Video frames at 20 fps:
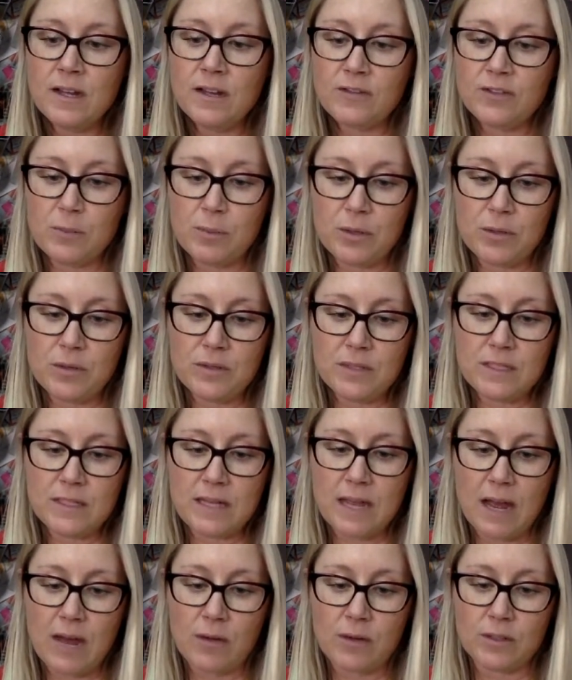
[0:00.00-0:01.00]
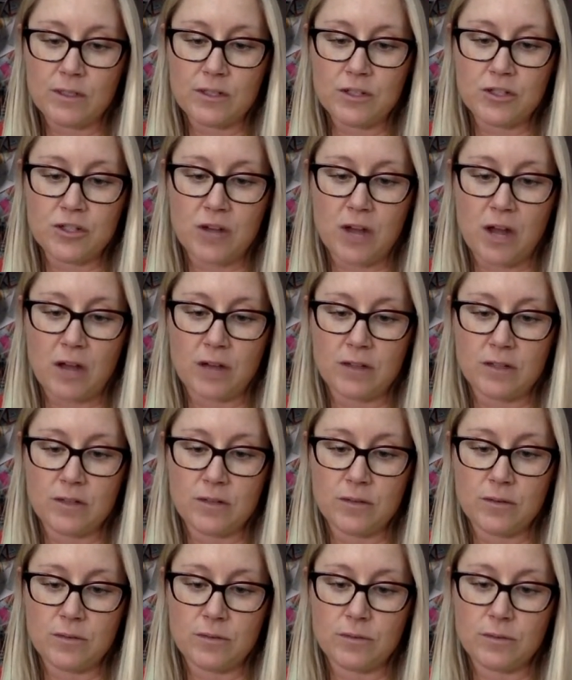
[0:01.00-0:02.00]
Flapoon scowled and shrugged.
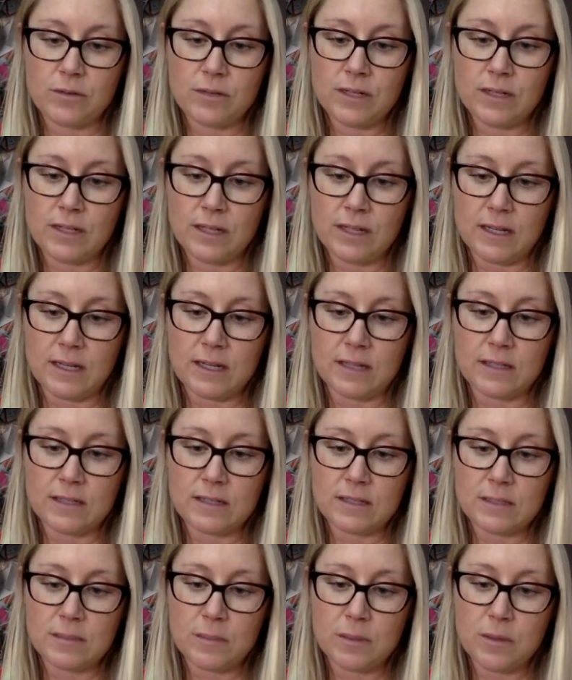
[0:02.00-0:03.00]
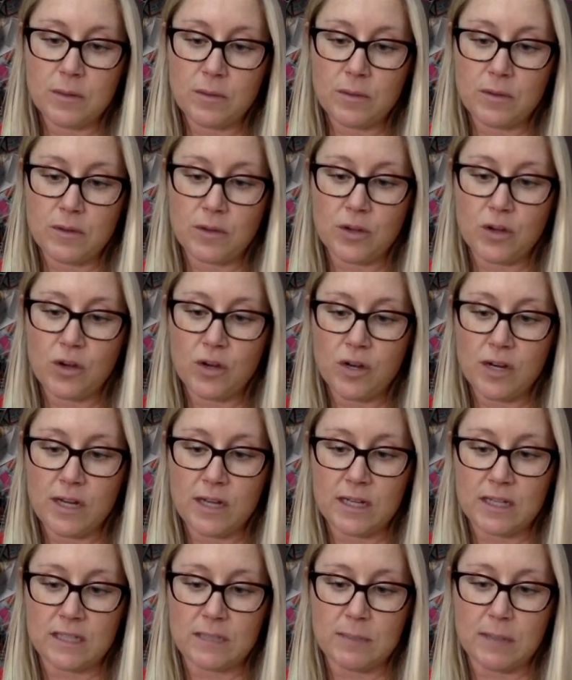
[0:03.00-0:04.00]
Really, Spittleworth couldn't
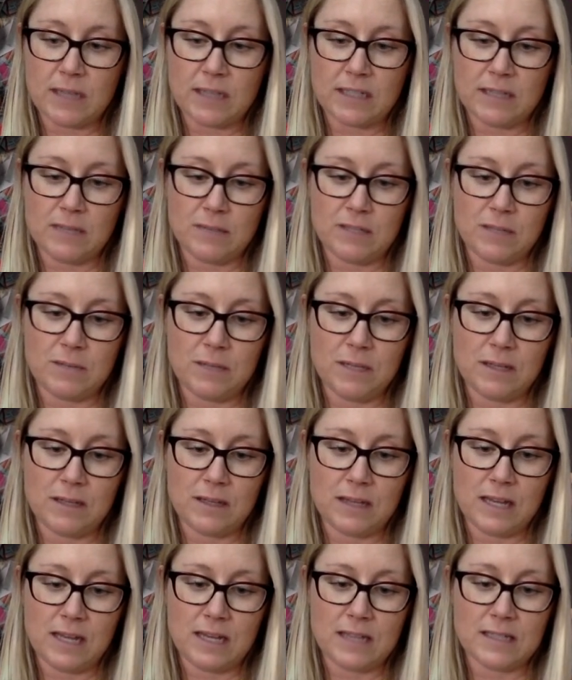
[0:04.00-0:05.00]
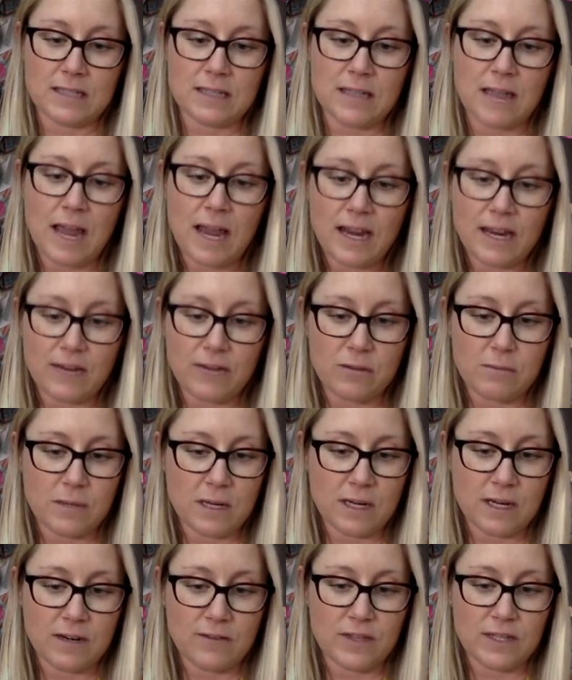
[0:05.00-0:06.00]
expect him to be at the king's side every
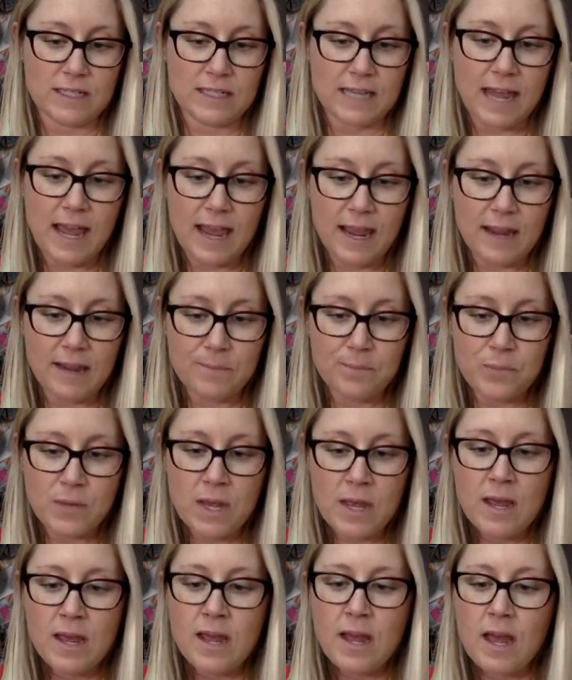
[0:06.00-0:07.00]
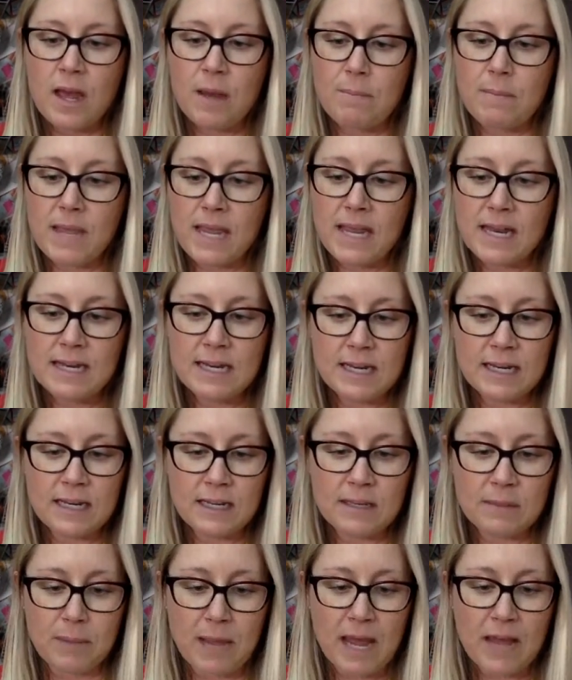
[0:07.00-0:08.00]
minute of the day. A man needed
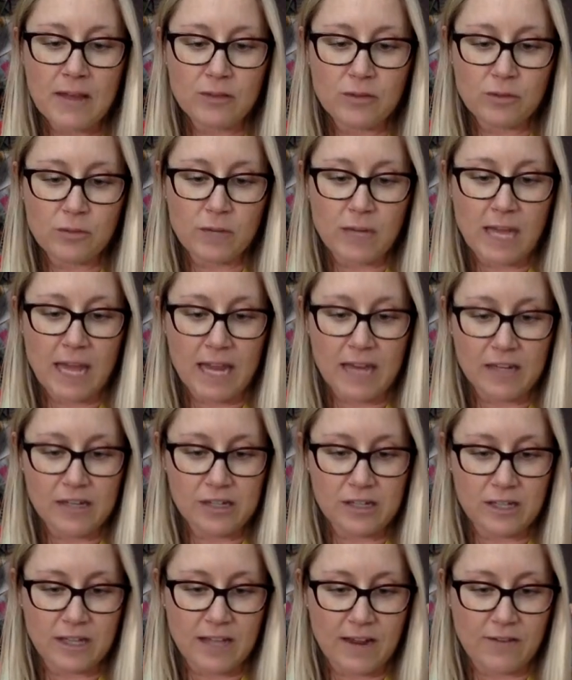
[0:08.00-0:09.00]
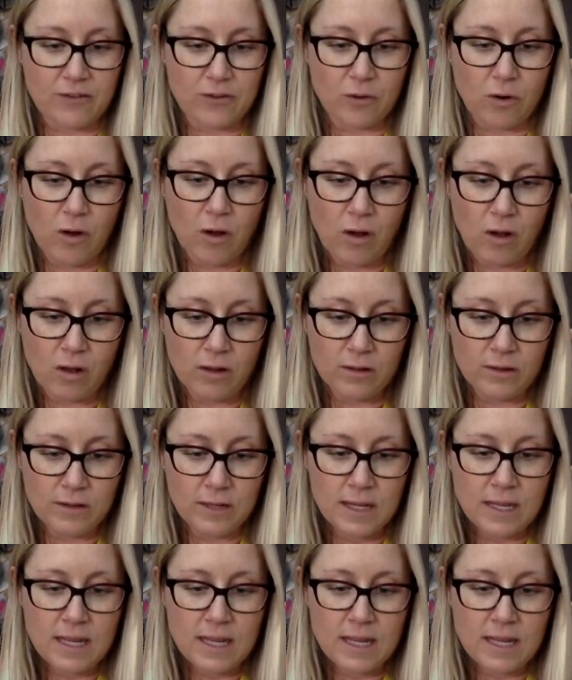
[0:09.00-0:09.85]
the bathroom occasionally, after all.